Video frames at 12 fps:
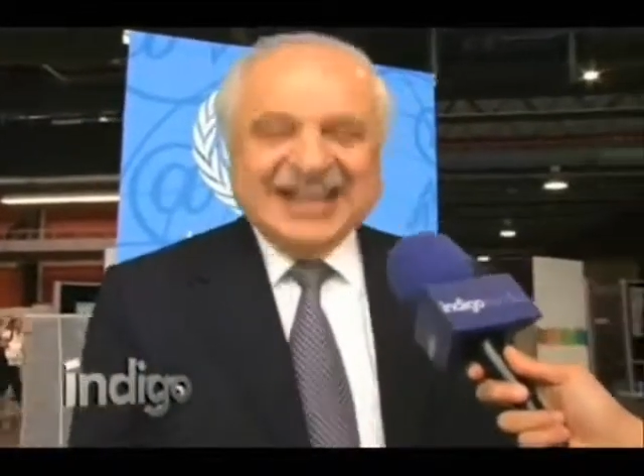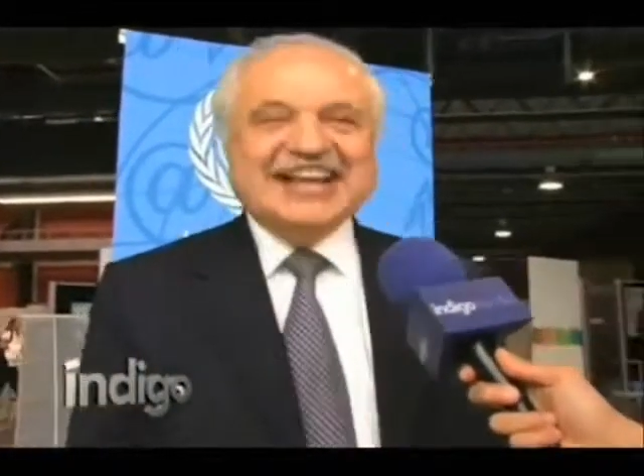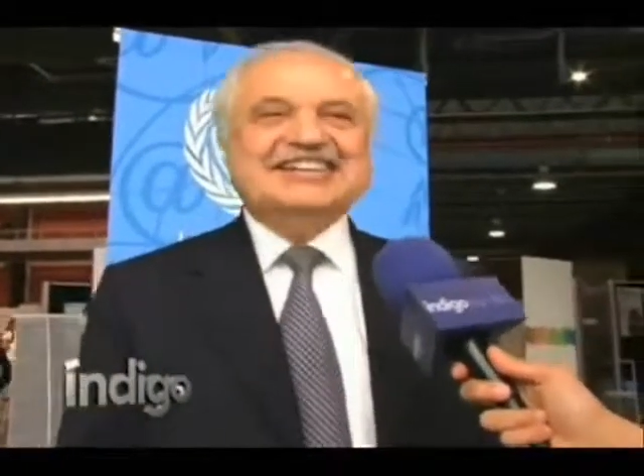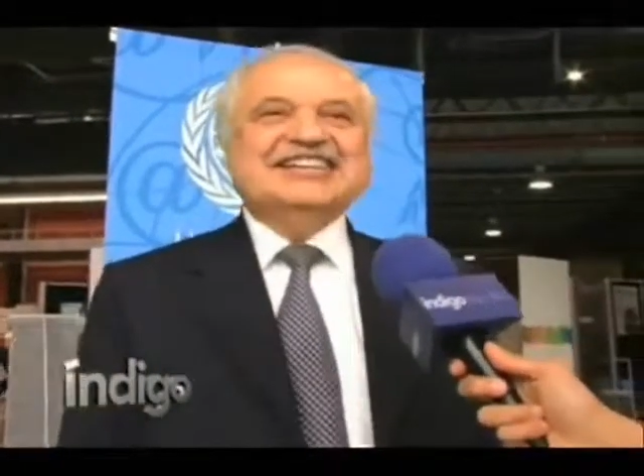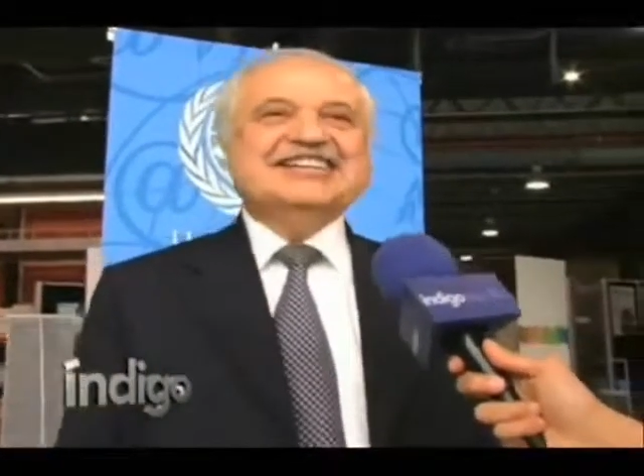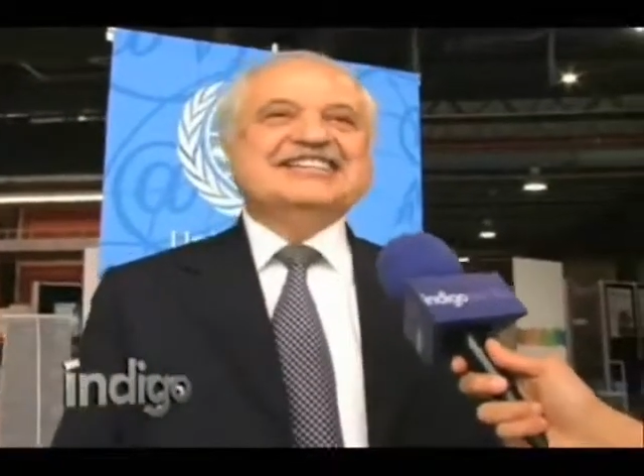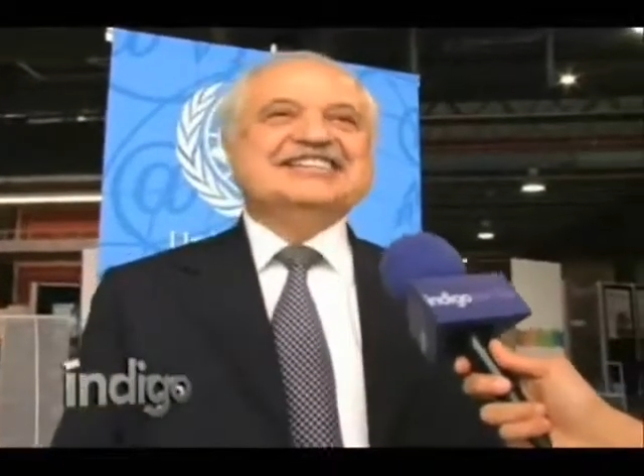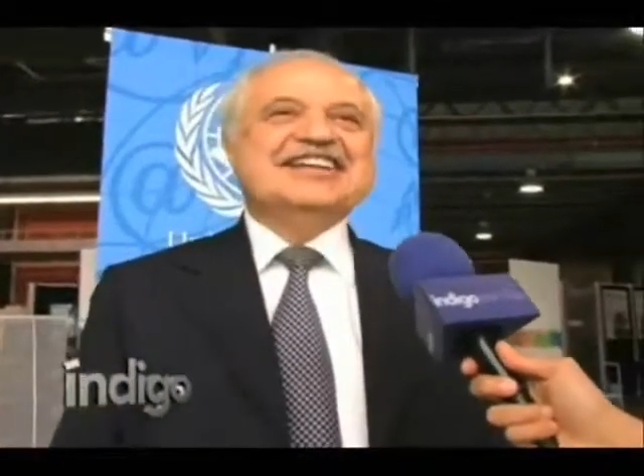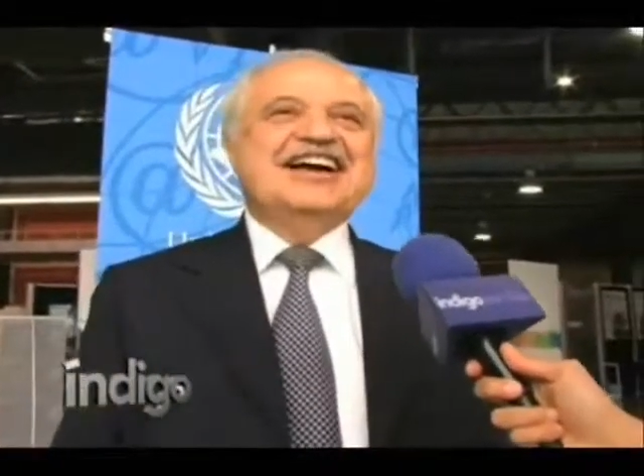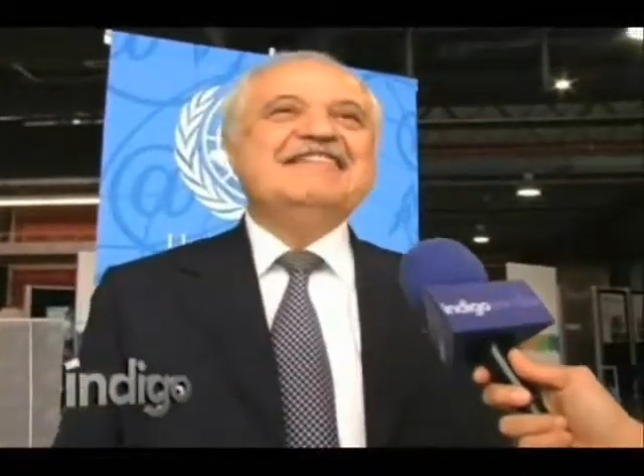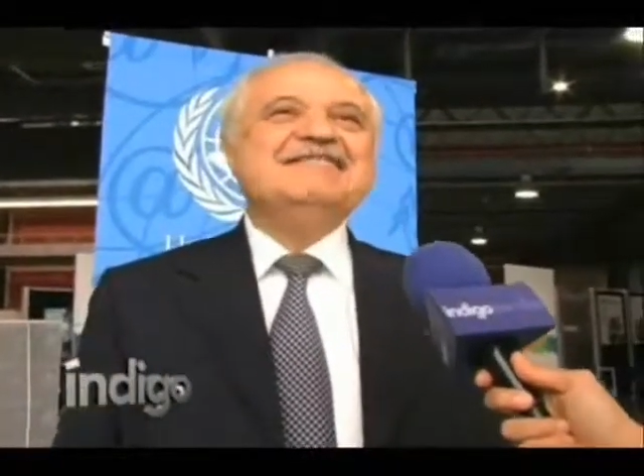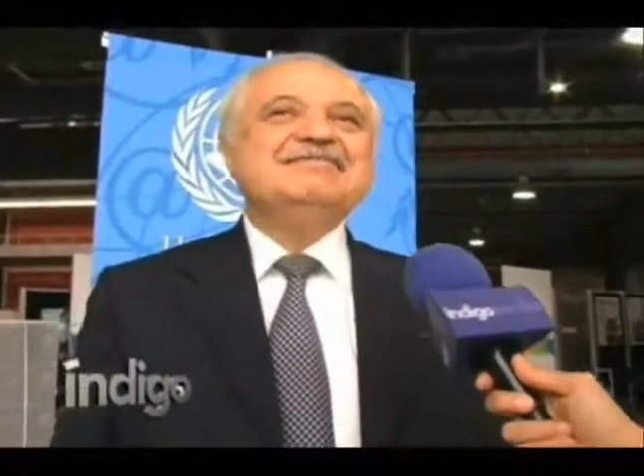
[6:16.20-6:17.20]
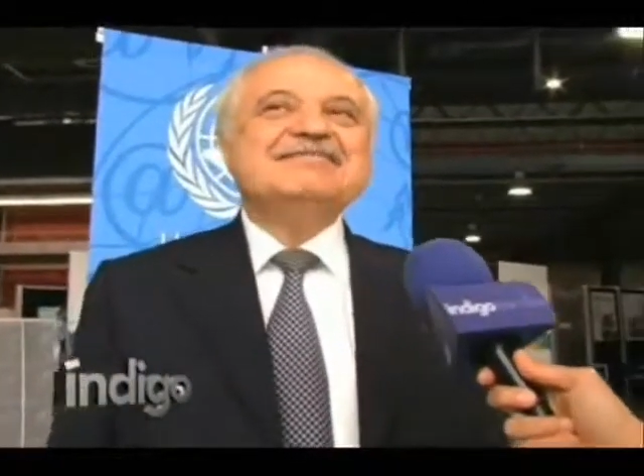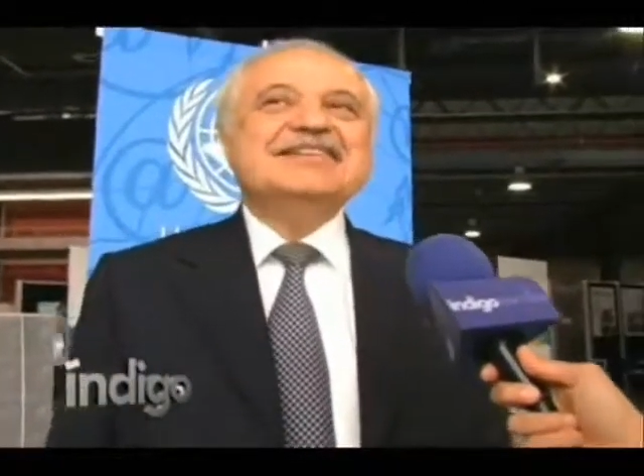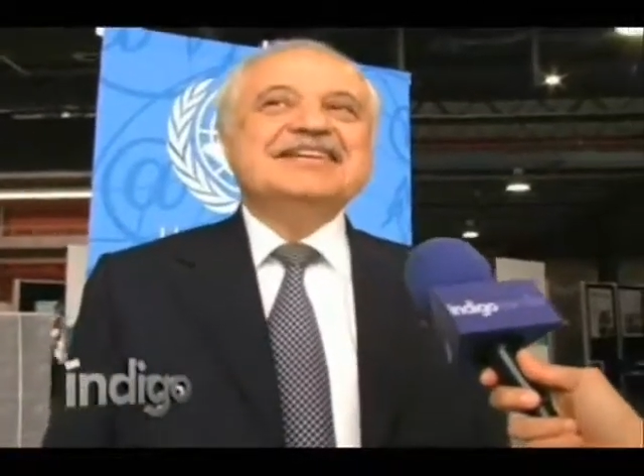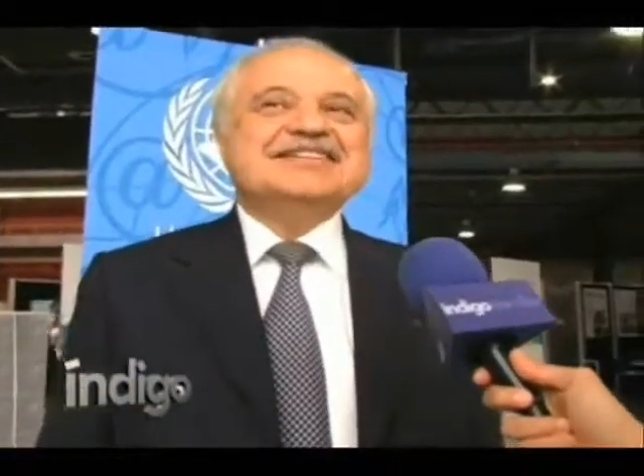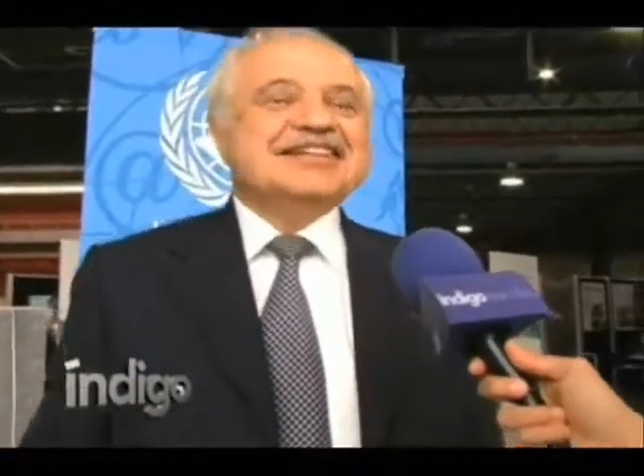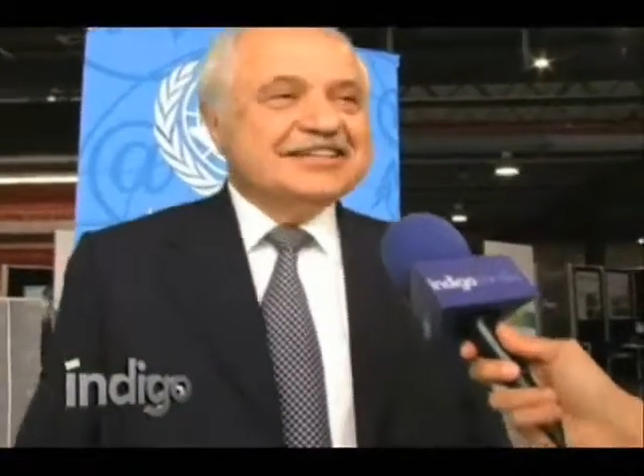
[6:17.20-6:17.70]

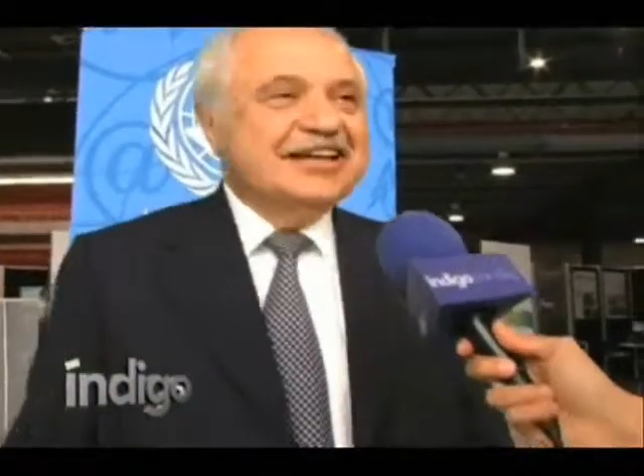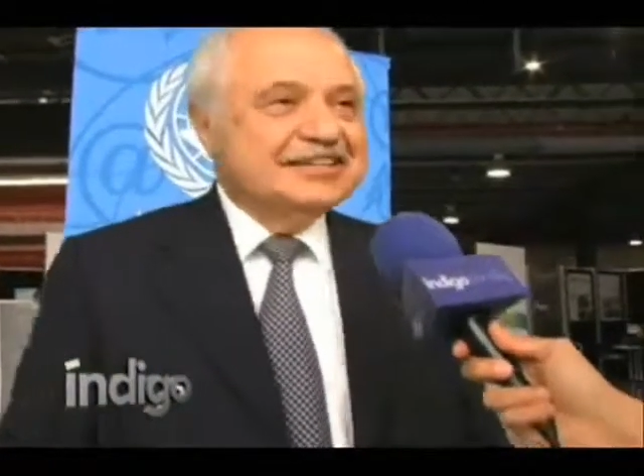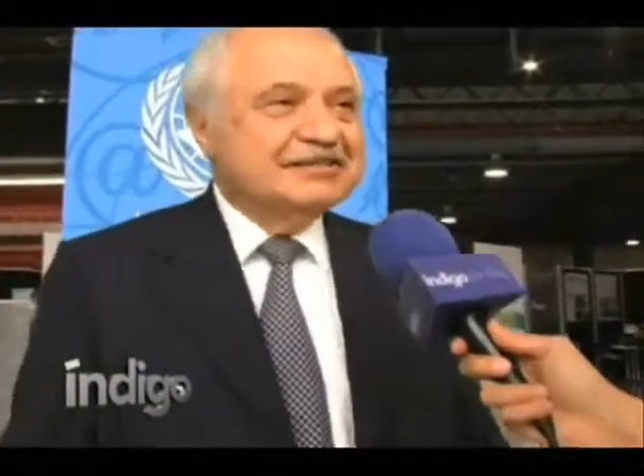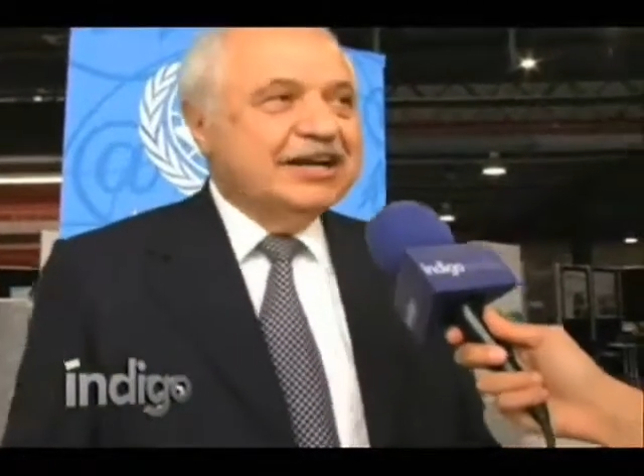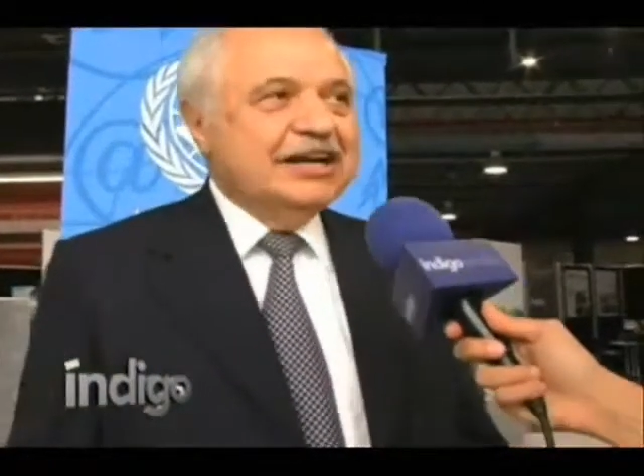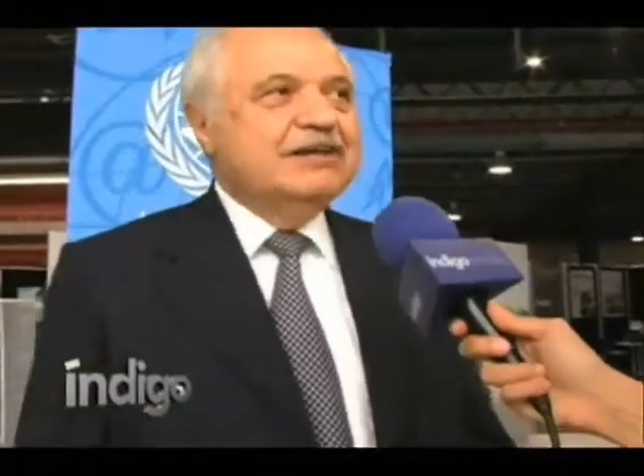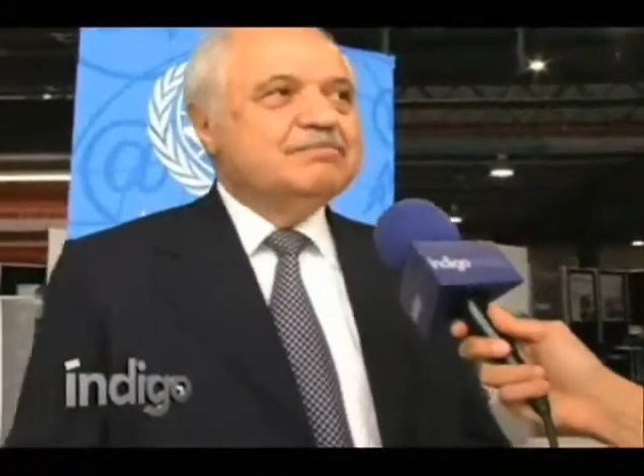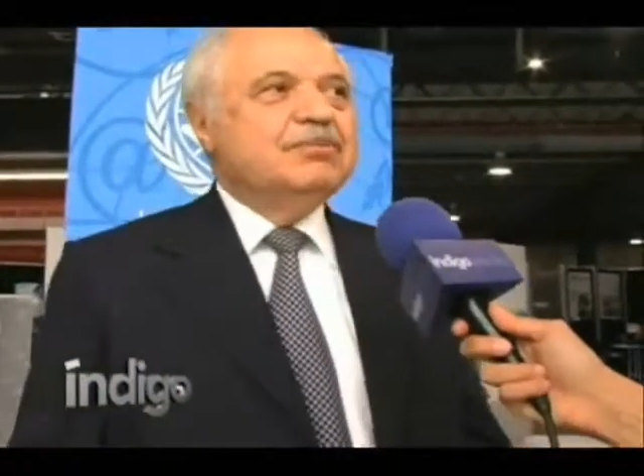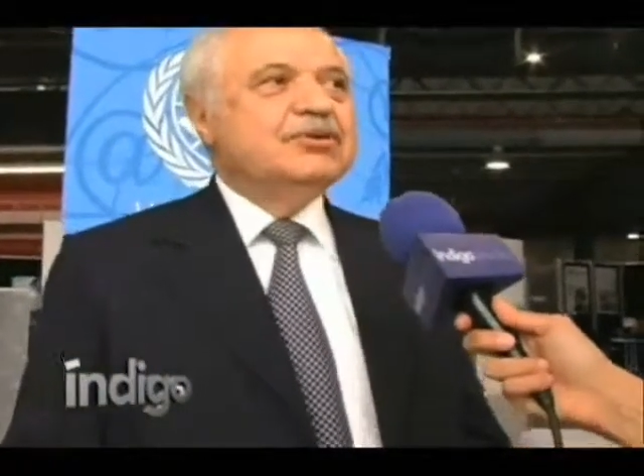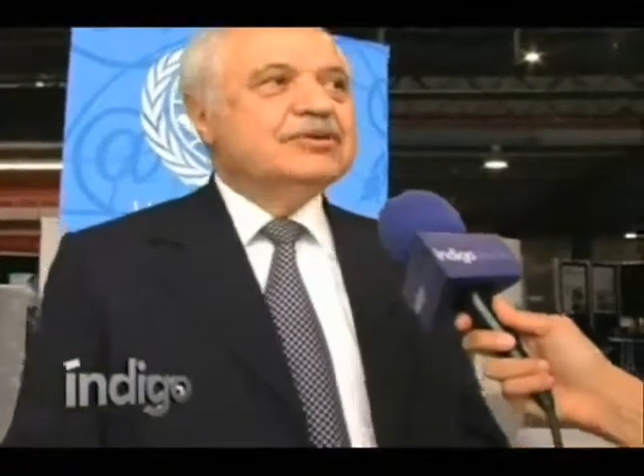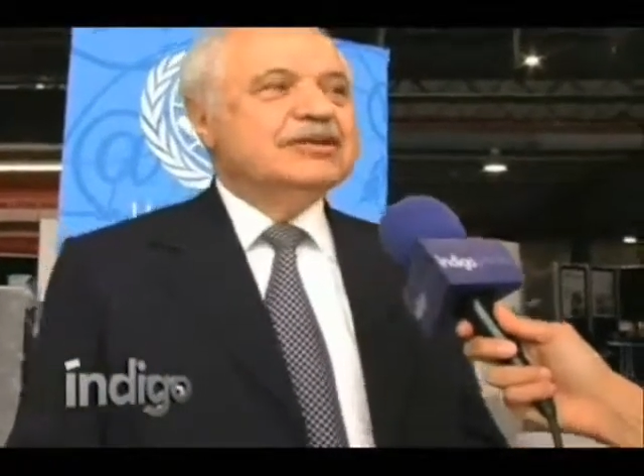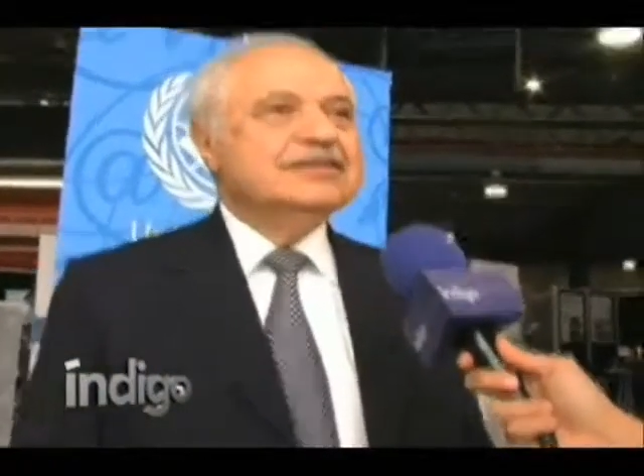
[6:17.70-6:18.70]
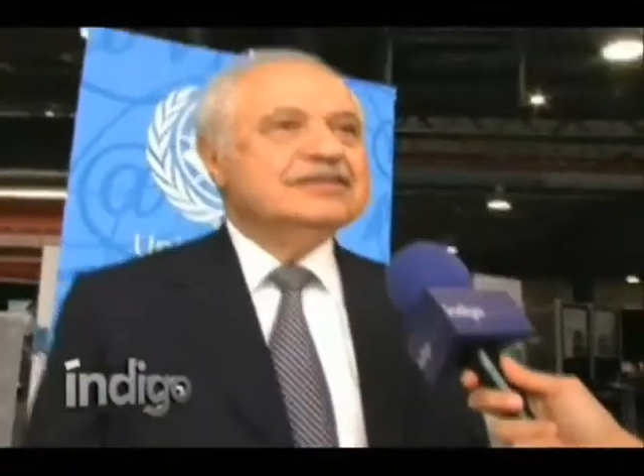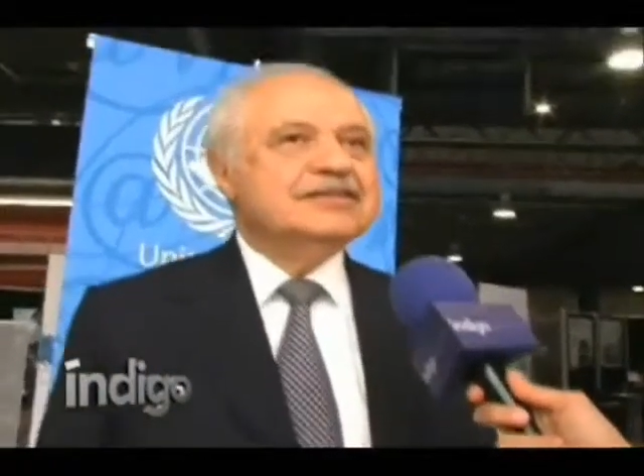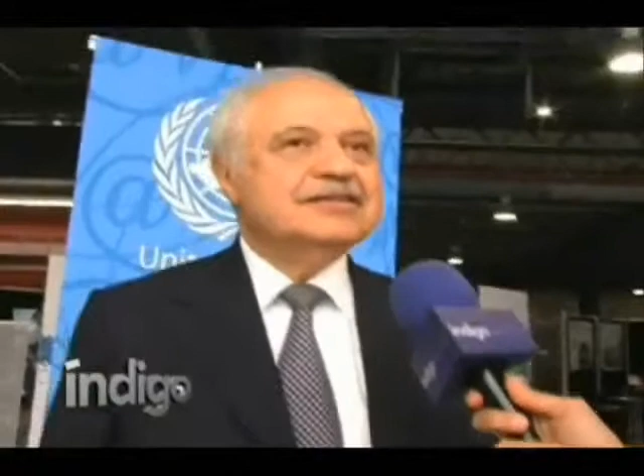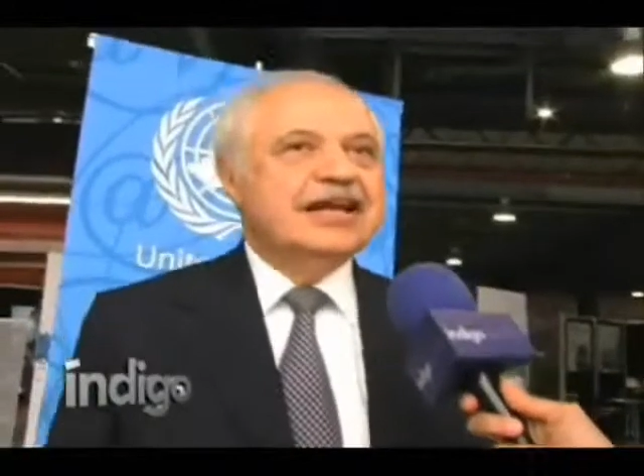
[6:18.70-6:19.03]
It's very important,